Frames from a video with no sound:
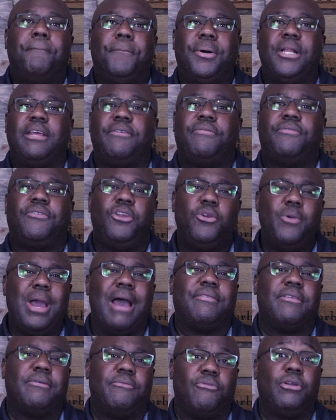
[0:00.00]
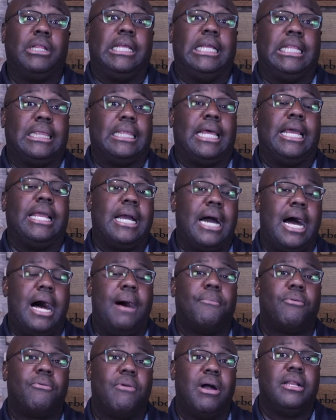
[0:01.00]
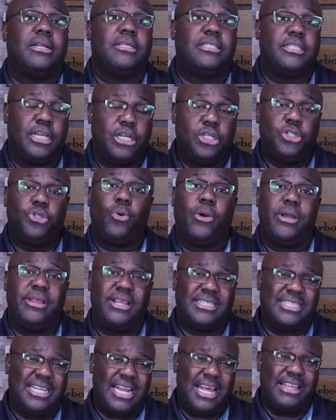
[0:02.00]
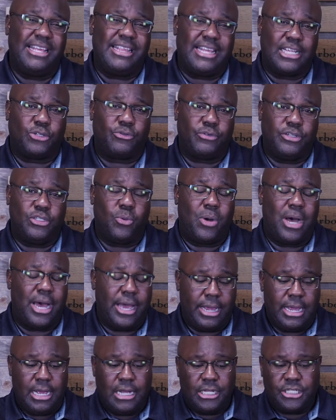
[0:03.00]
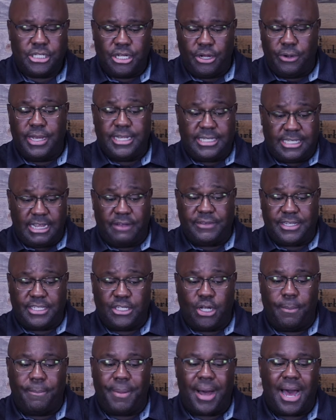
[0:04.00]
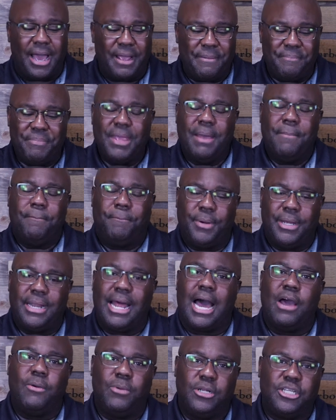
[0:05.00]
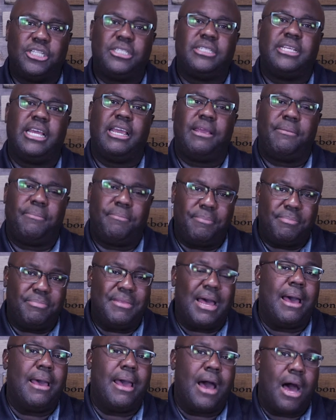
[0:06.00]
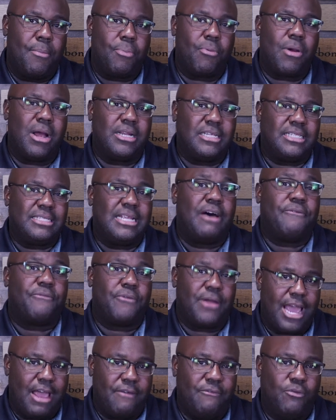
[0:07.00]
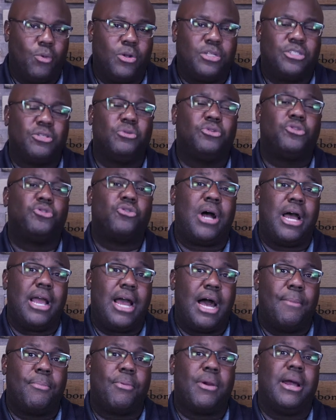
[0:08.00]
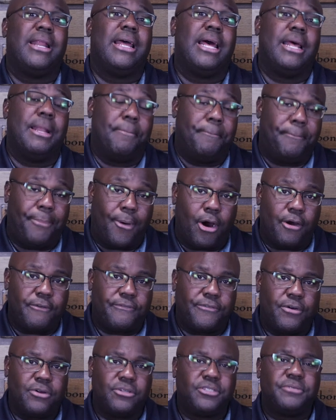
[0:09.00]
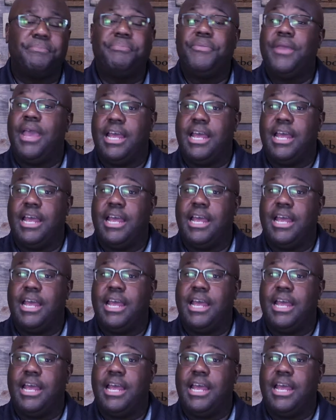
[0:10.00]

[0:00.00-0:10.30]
But if you have to really like Amburana to enjoy this, and I think that's the reason why. So it's definitely still a buy, but I would just say not Amburana is not for everyone. So try Amburana at a bar first.